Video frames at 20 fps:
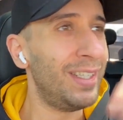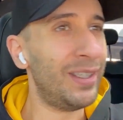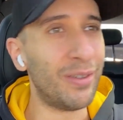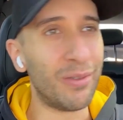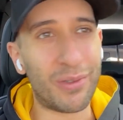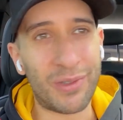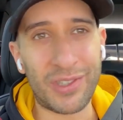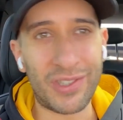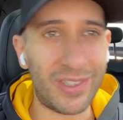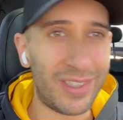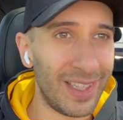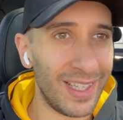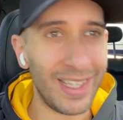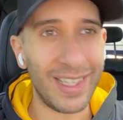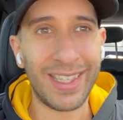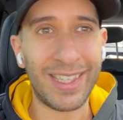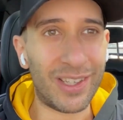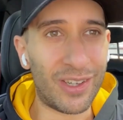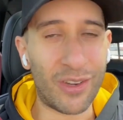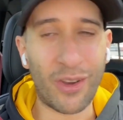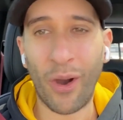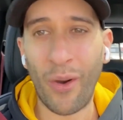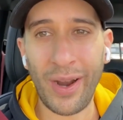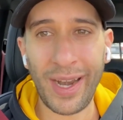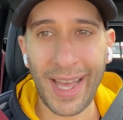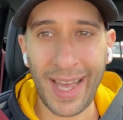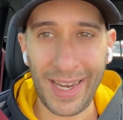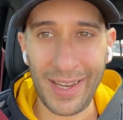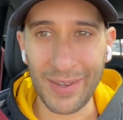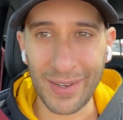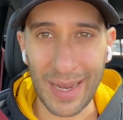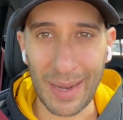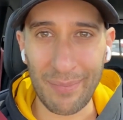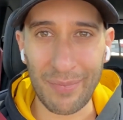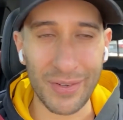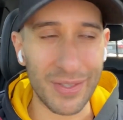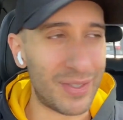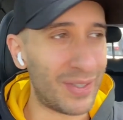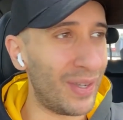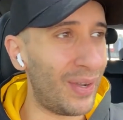you're going out of your
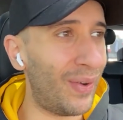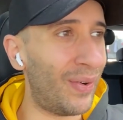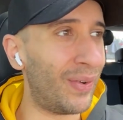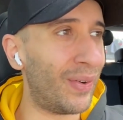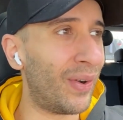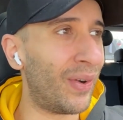comfort zone,